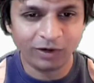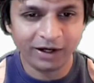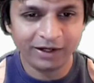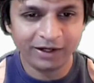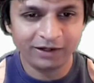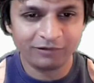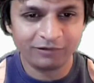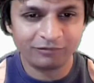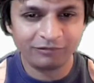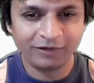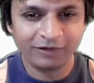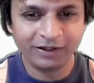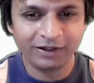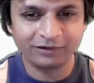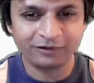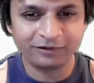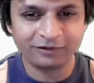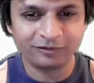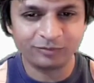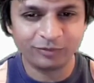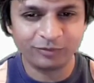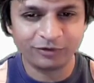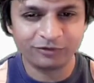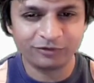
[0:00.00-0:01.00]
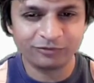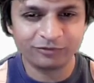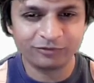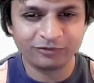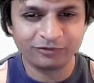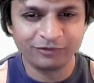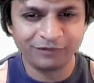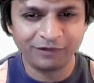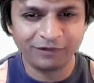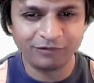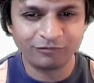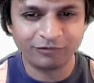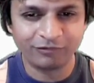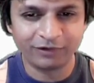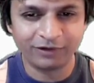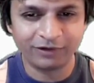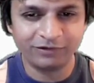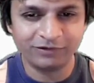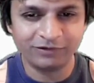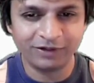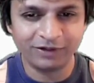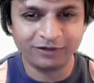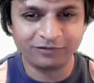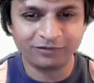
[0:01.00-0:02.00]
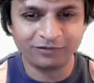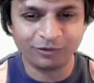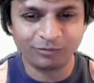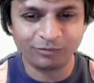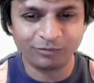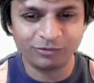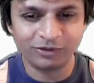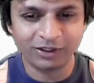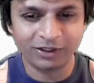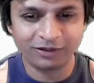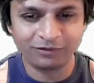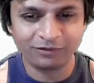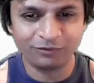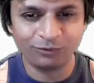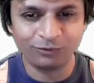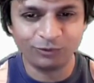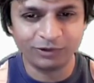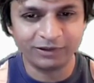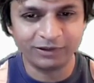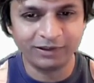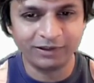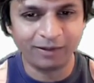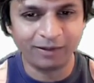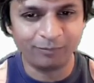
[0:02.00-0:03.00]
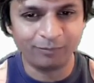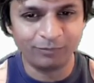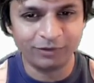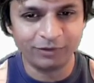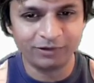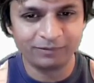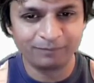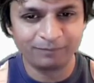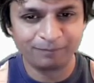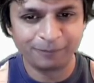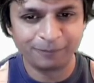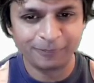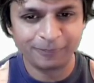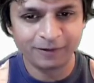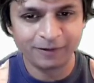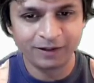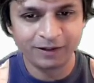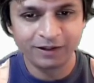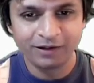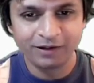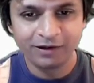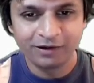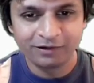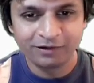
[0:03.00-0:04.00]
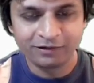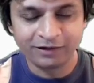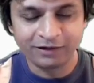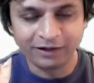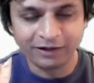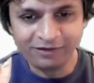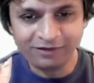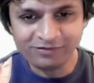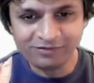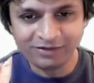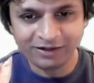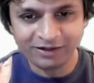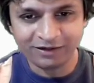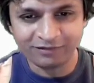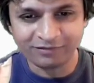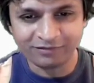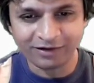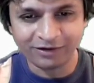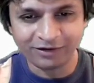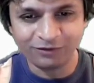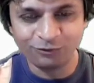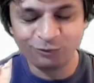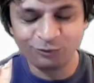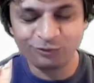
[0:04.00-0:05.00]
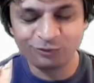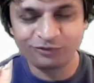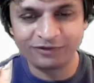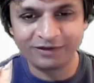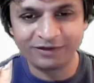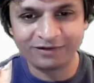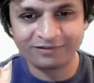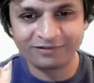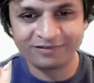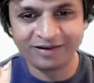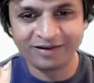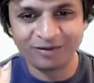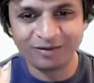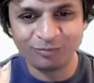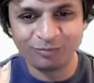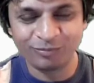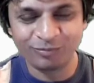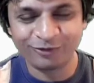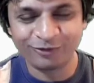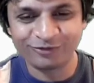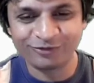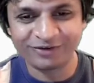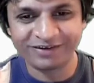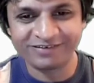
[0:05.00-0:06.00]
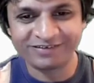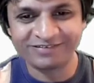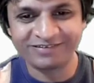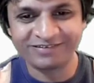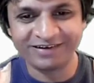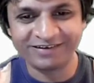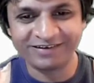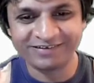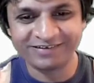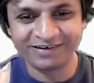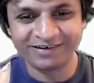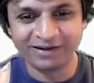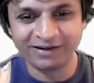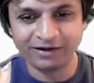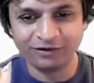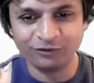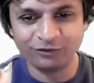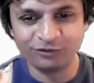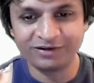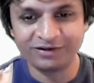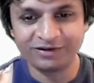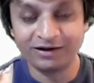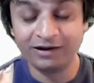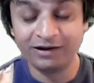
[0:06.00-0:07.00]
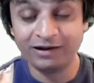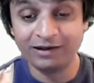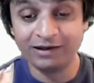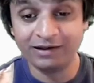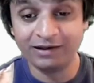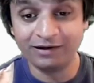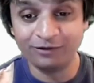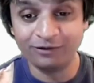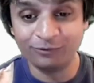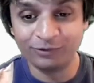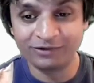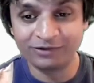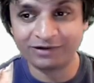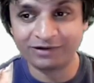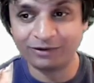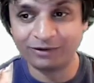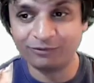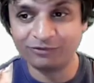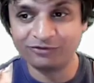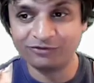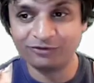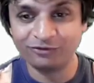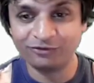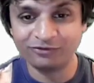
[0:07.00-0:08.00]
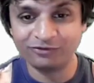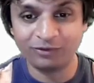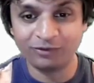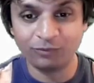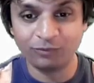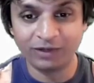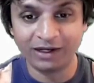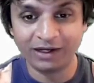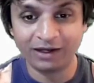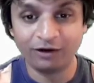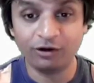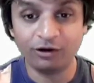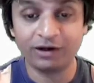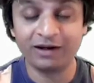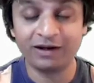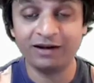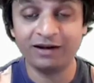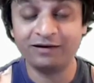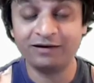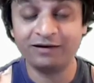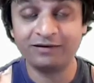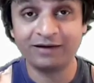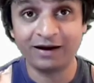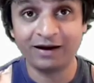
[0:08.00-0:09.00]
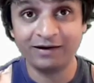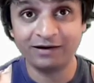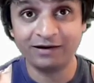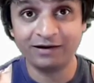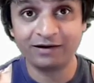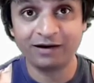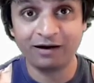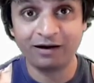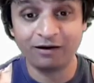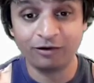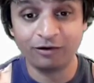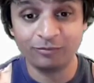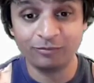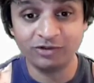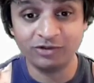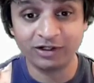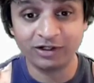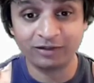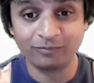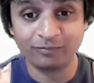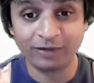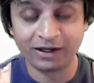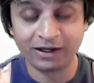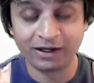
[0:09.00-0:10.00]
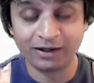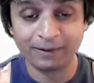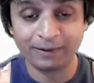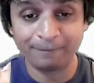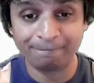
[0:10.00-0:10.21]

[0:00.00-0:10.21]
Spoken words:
it failed is because it was looking for a JSON object called number. The reason is I used the same process JSON I used earlier, which I was using when I got an entire car object back.